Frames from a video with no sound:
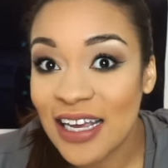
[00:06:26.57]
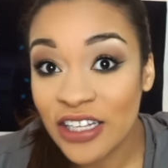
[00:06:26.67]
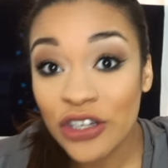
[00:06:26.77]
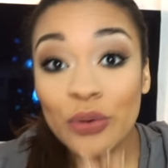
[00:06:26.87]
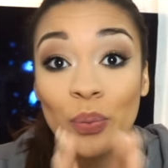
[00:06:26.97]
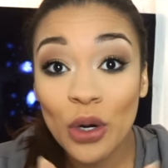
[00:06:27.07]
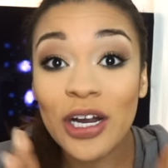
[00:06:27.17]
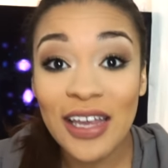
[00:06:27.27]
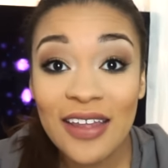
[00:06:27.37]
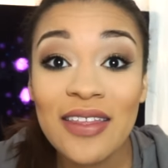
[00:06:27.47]
And you
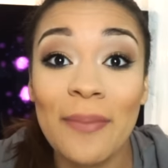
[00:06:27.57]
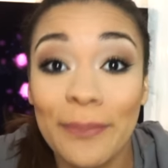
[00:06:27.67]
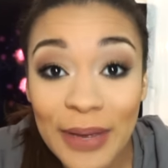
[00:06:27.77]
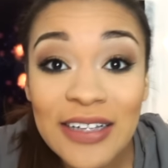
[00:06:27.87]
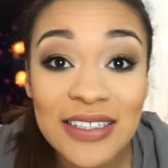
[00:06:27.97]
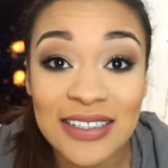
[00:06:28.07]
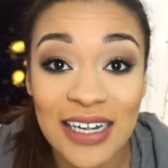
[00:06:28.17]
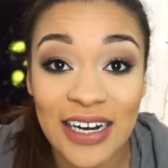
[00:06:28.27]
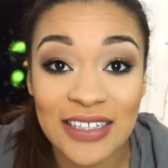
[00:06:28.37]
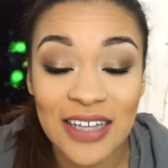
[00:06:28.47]
were in the military.